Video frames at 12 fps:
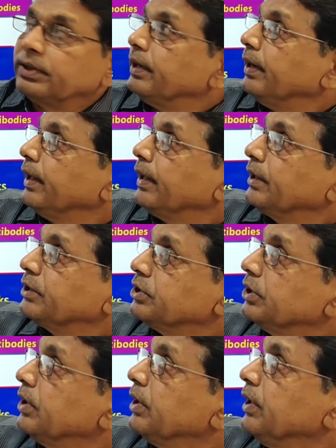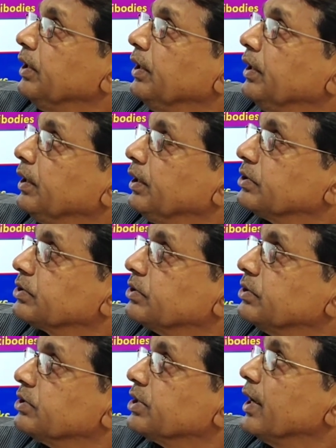direction indicates,
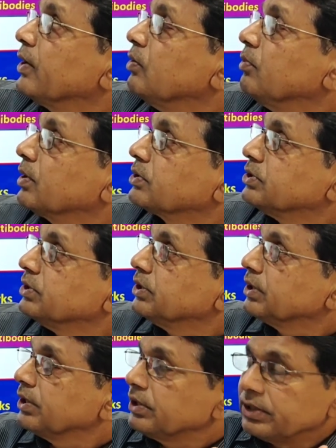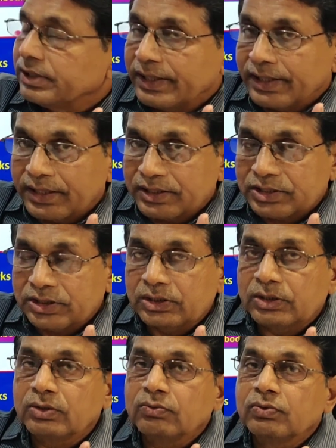this arrow marks indicate a direction
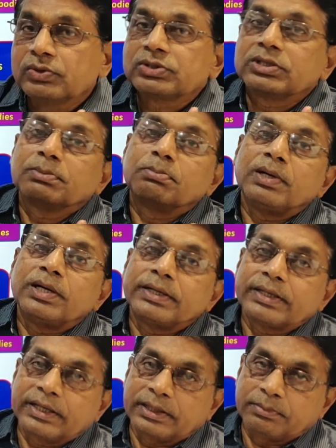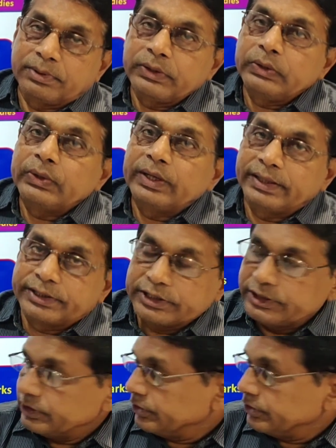in which the blood can be donated.